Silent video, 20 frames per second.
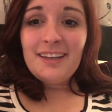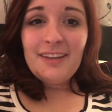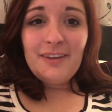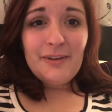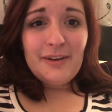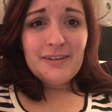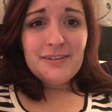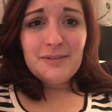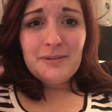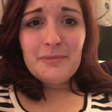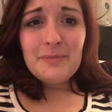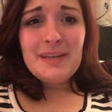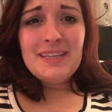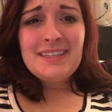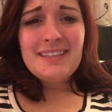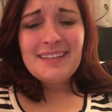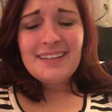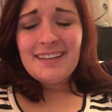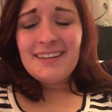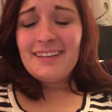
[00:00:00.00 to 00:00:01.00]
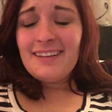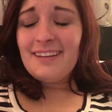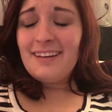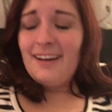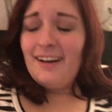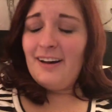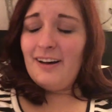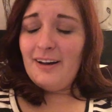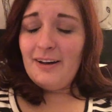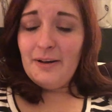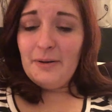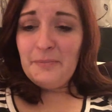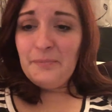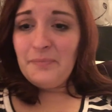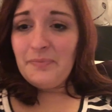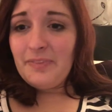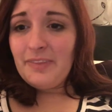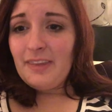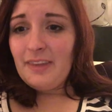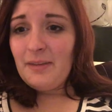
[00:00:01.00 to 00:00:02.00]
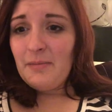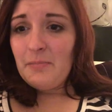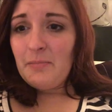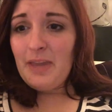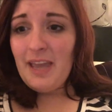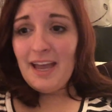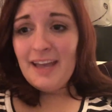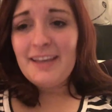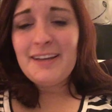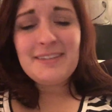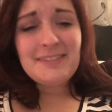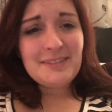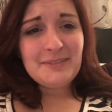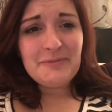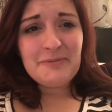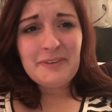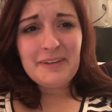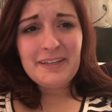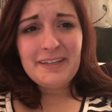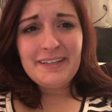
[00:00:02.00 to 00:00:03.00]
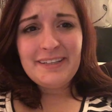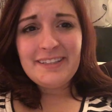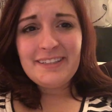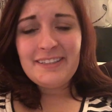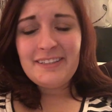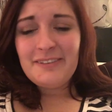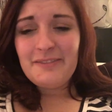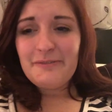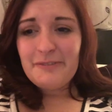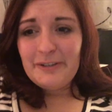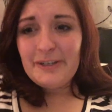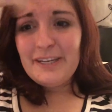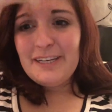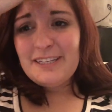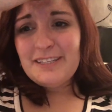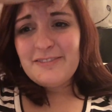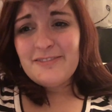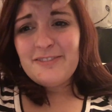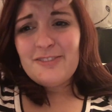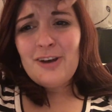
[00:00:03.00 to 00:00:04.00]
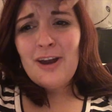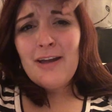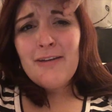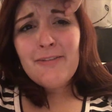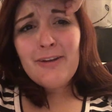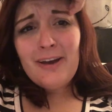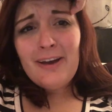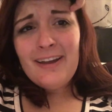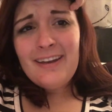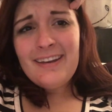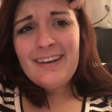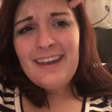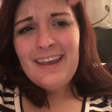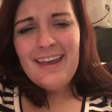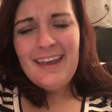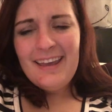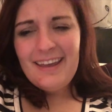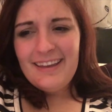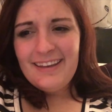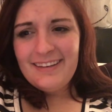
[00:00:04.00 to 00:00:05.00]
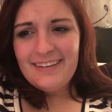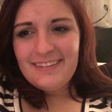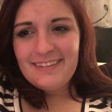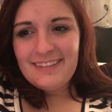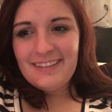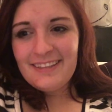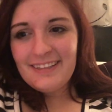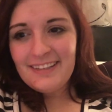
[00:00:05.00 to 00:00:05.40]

You guys are amazing. Um, but yeah, here's some fun footage of Drive On and